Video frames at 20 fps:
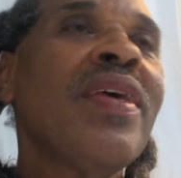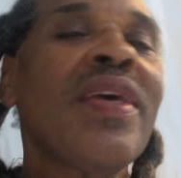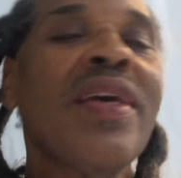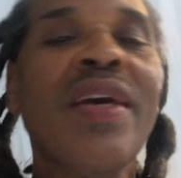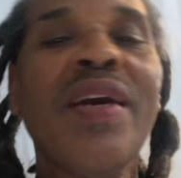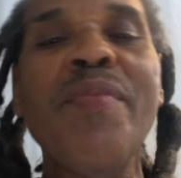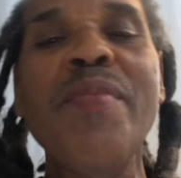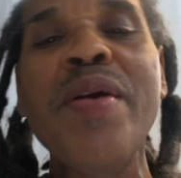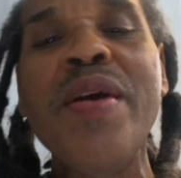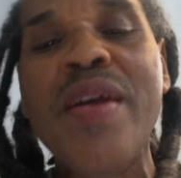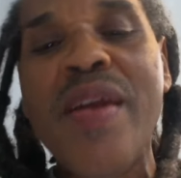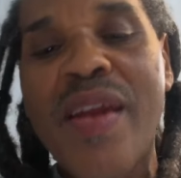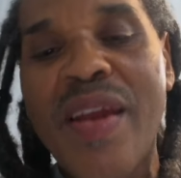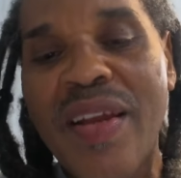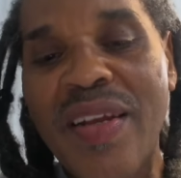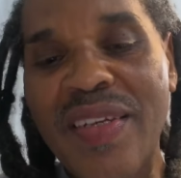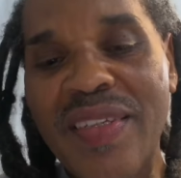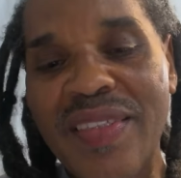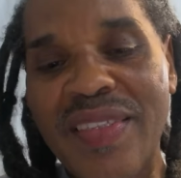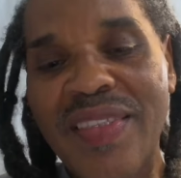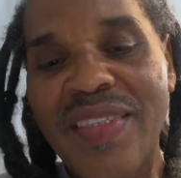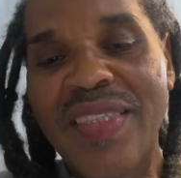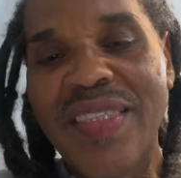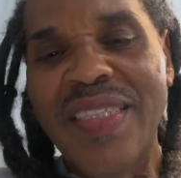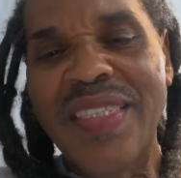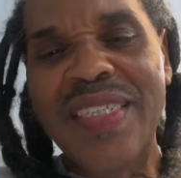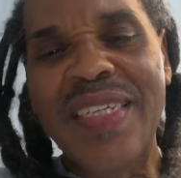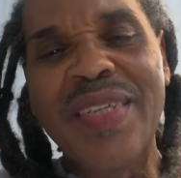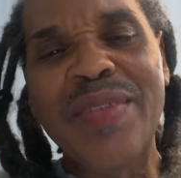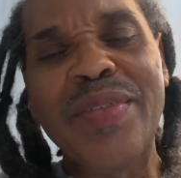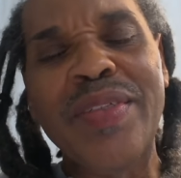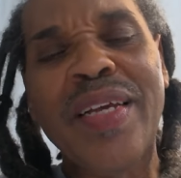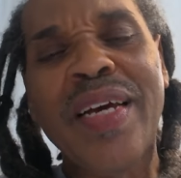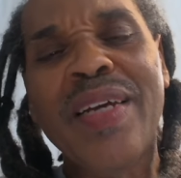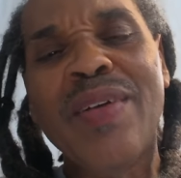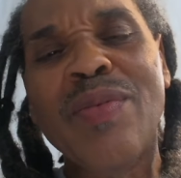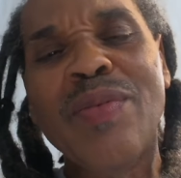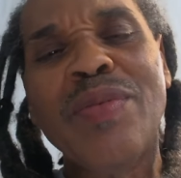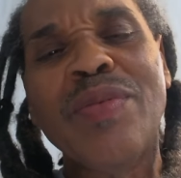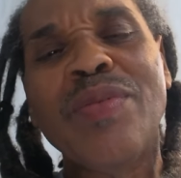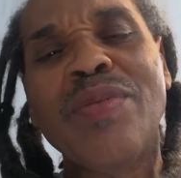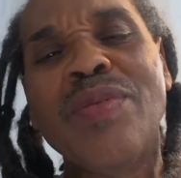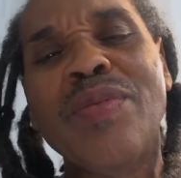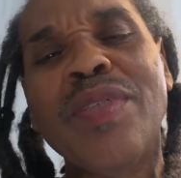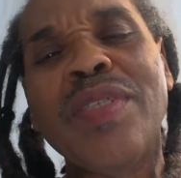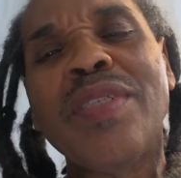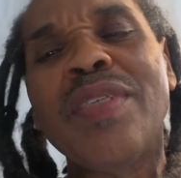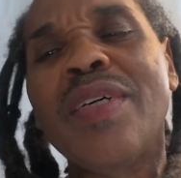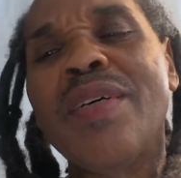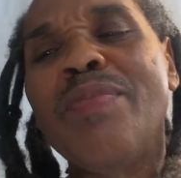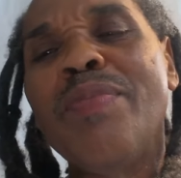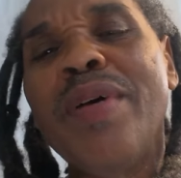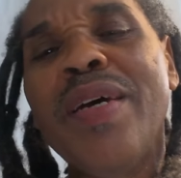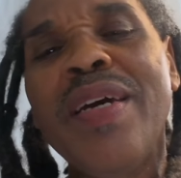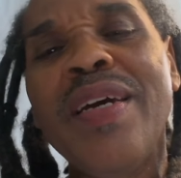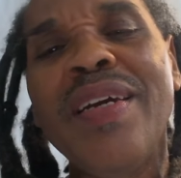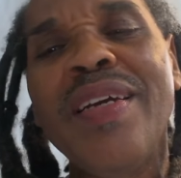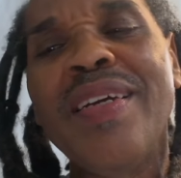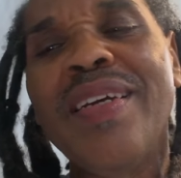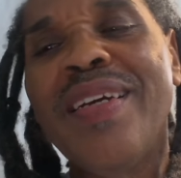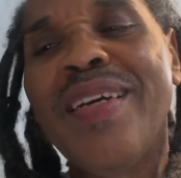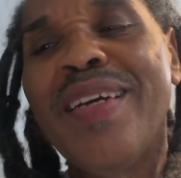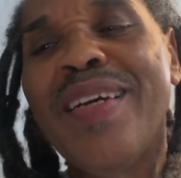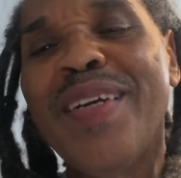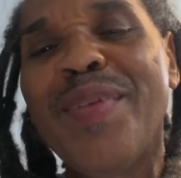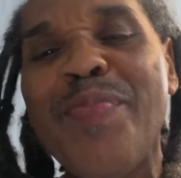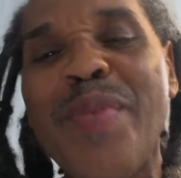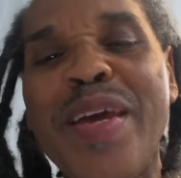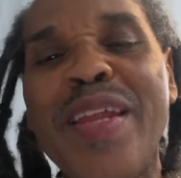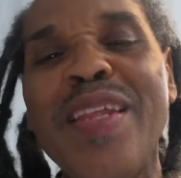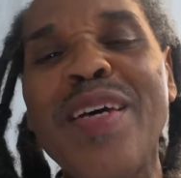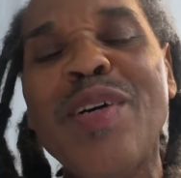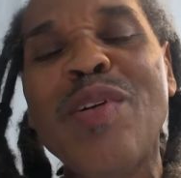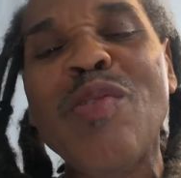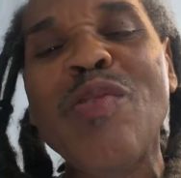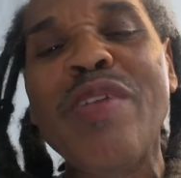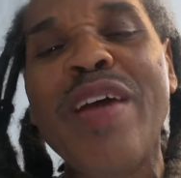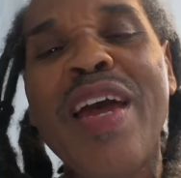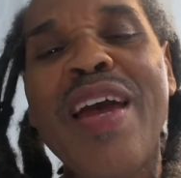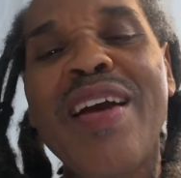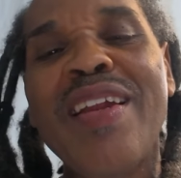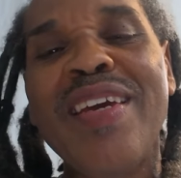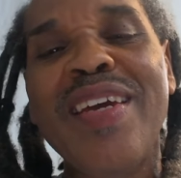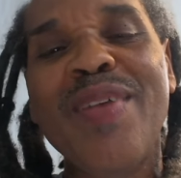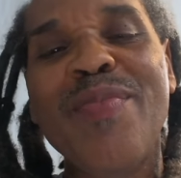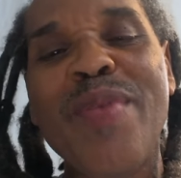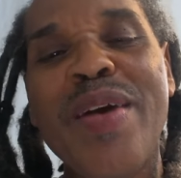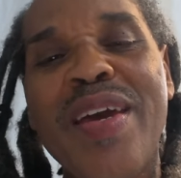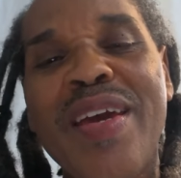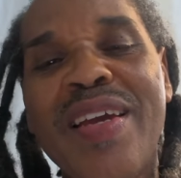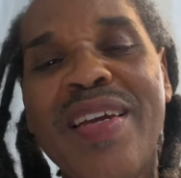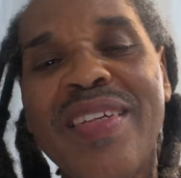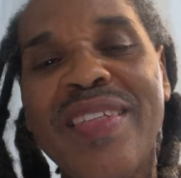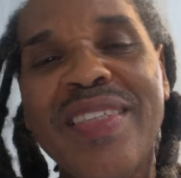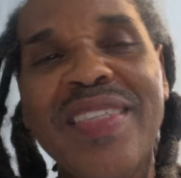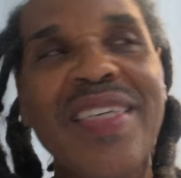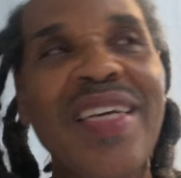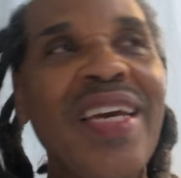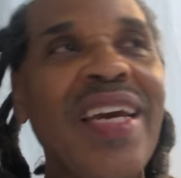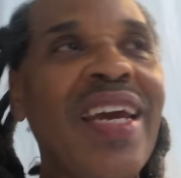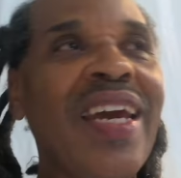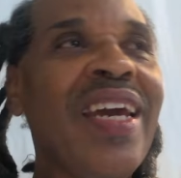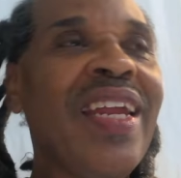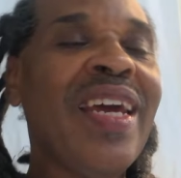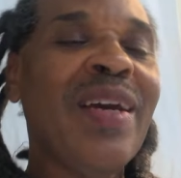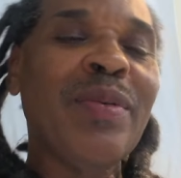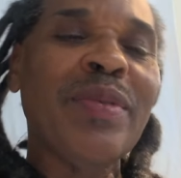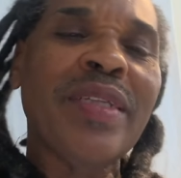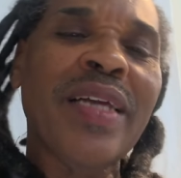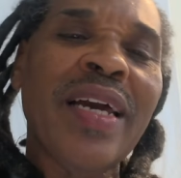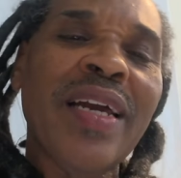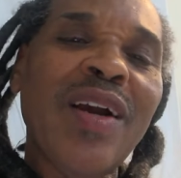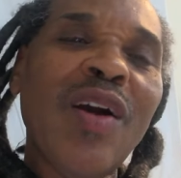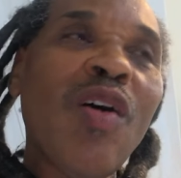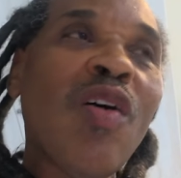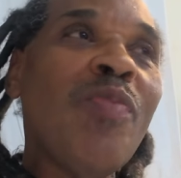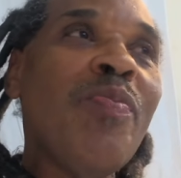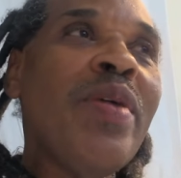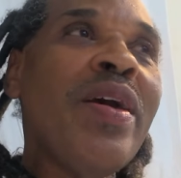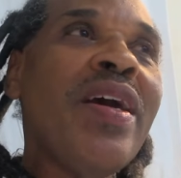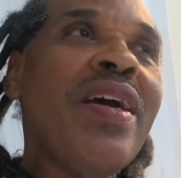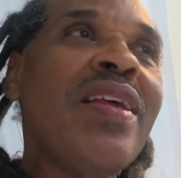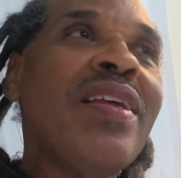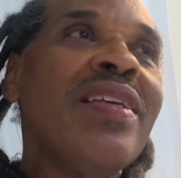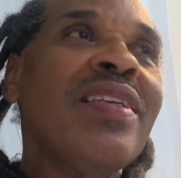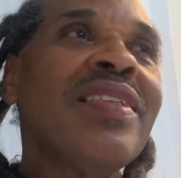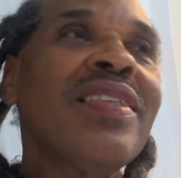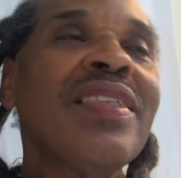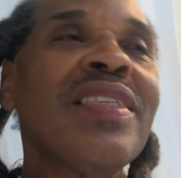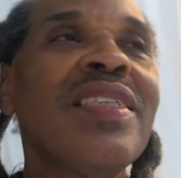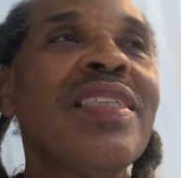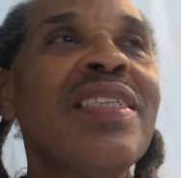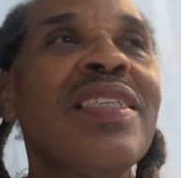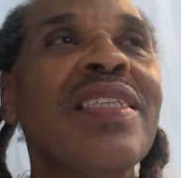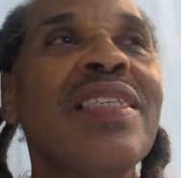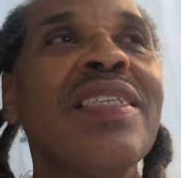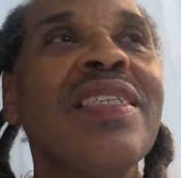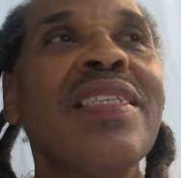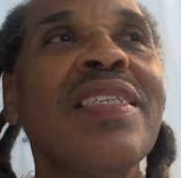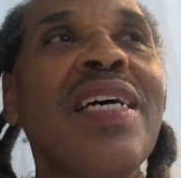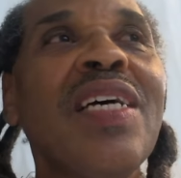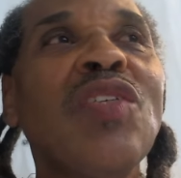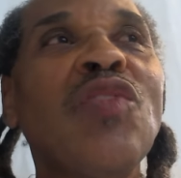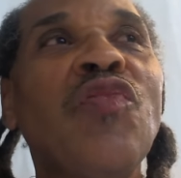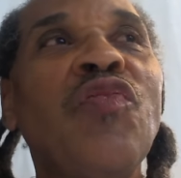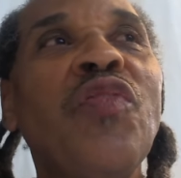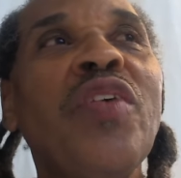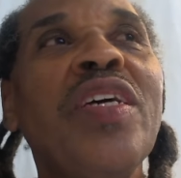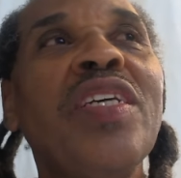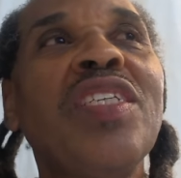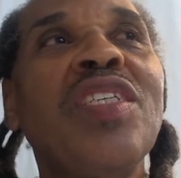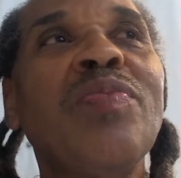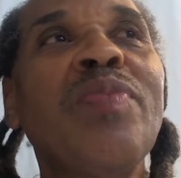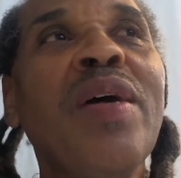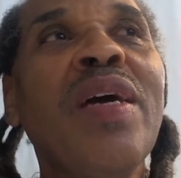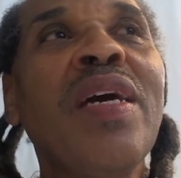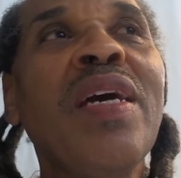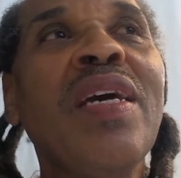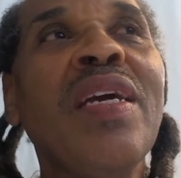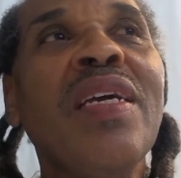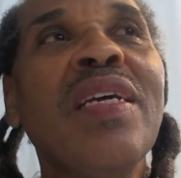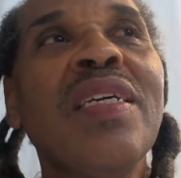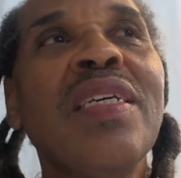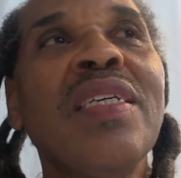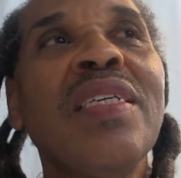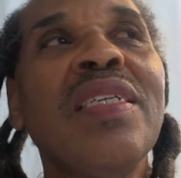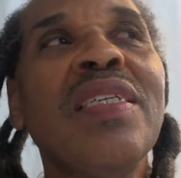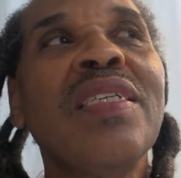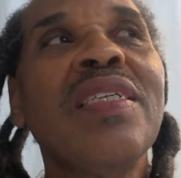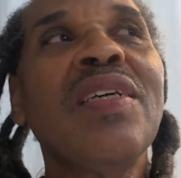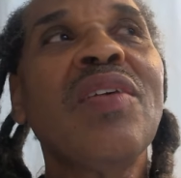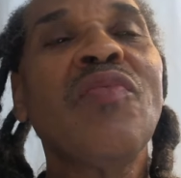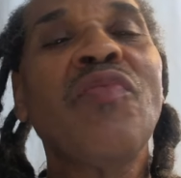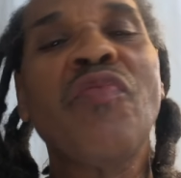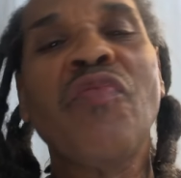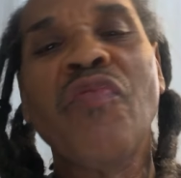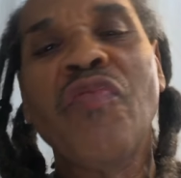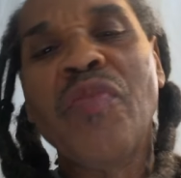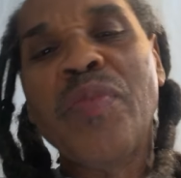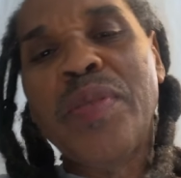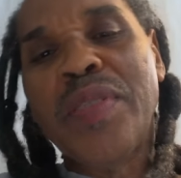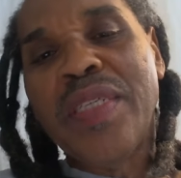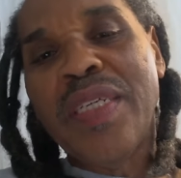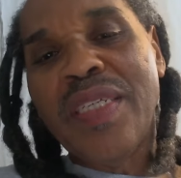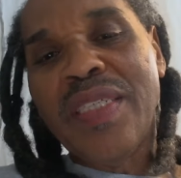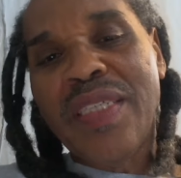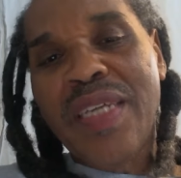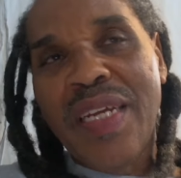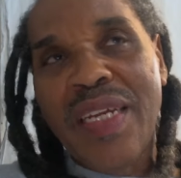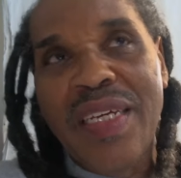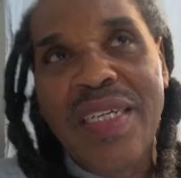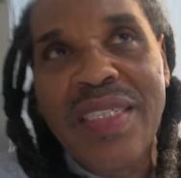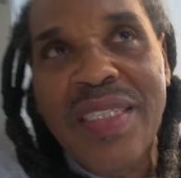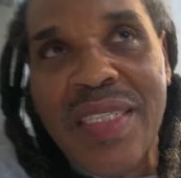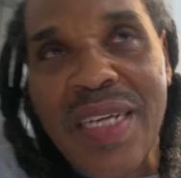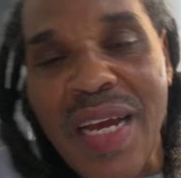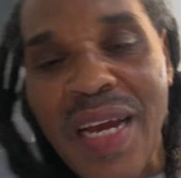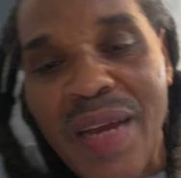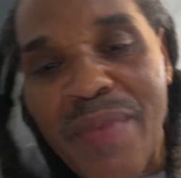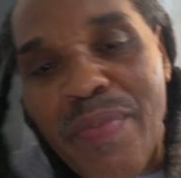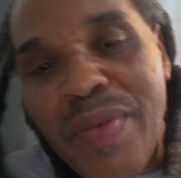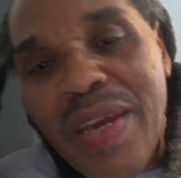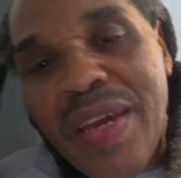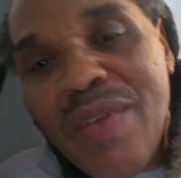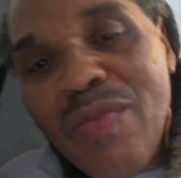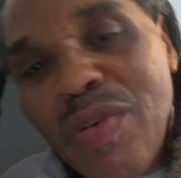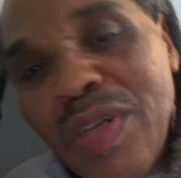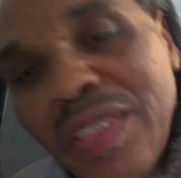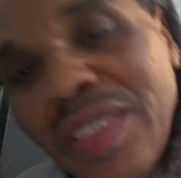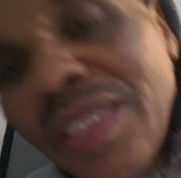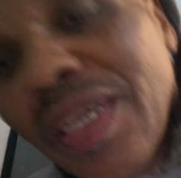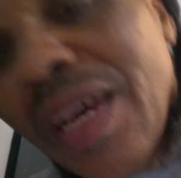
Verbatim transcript: come here." And he was like, "What's up, man? Man, look who down here, man." And they was like, "Oh man, that's Fish, man, from 6 at East Side, man. What's